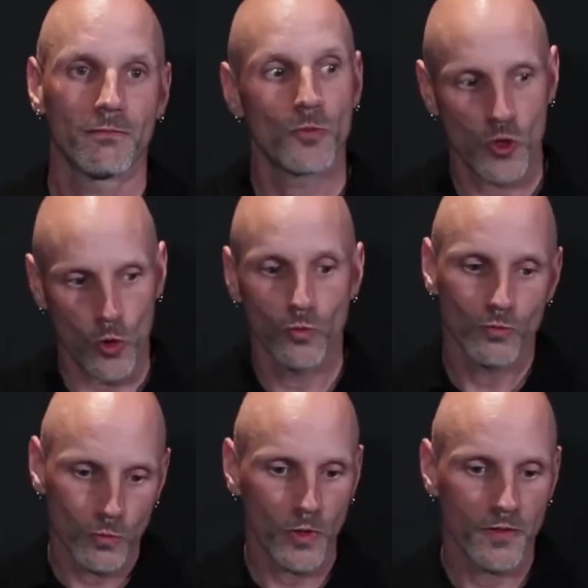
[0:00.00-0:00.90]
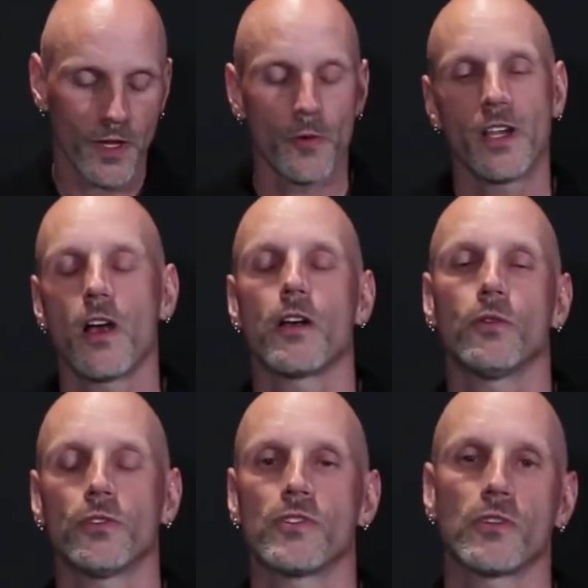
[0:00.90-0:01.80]
So we federate
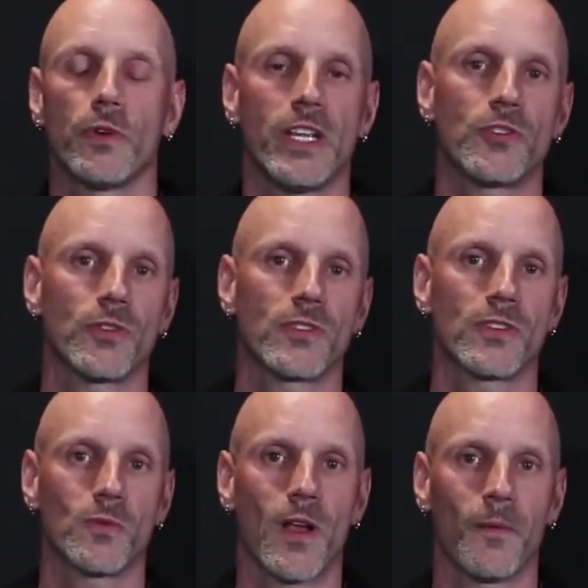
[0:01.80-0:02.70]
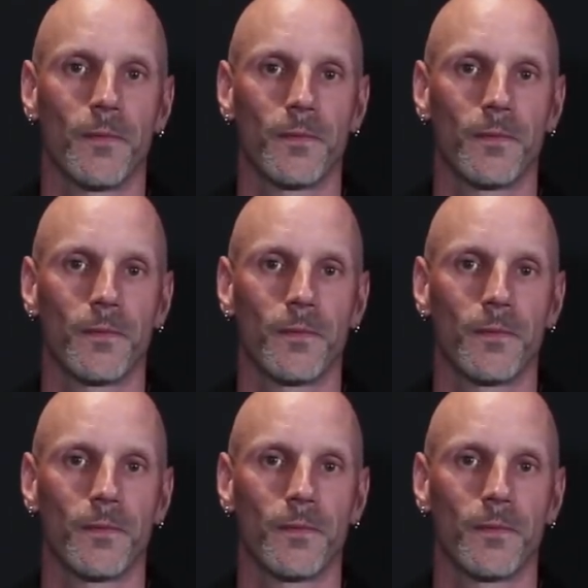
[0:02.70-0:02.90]
cardholders and credentials as well.